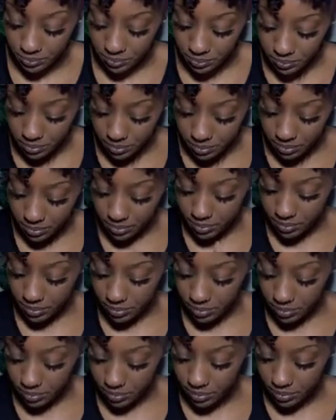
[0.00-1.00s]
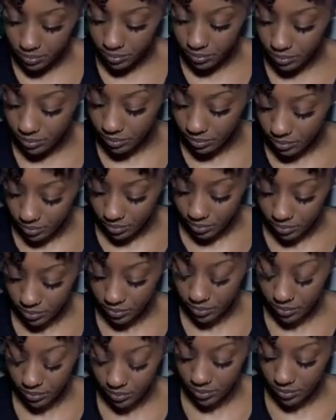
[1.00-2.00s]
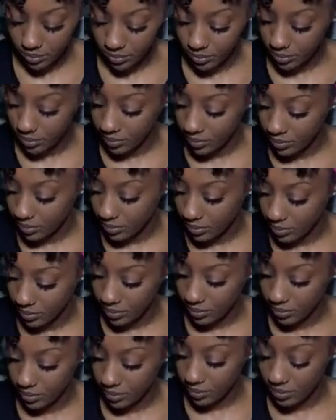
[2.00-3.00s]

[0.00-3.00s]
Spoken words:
(no one is talking)